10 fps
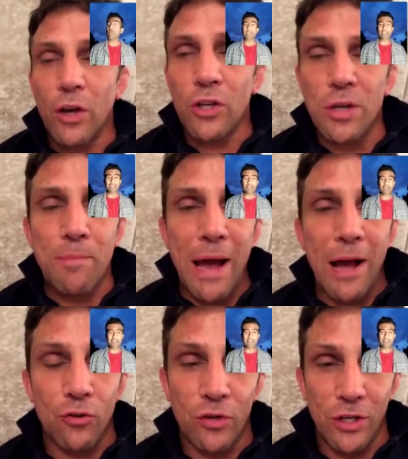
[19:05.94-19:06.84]
We've got some
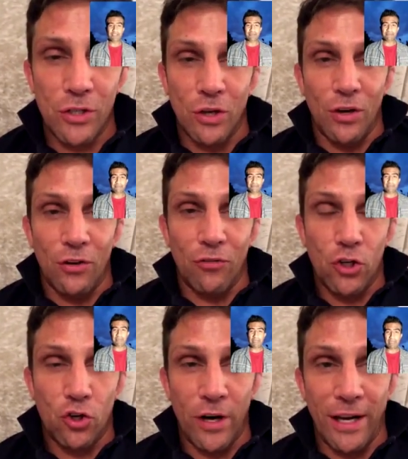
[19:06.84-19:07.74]
boundaries on a
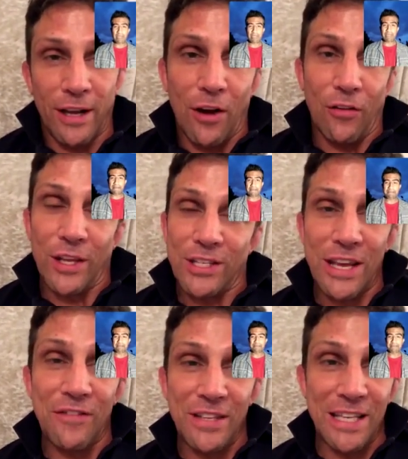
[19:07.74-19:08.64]
retreat on the
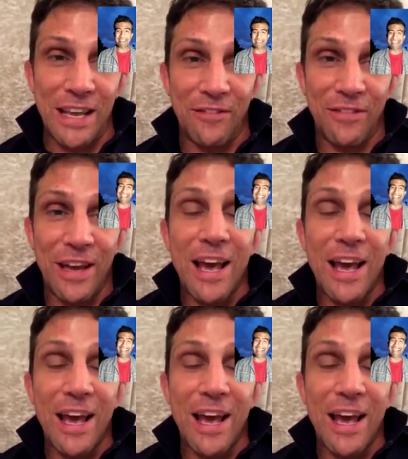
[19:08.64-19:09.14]
17th to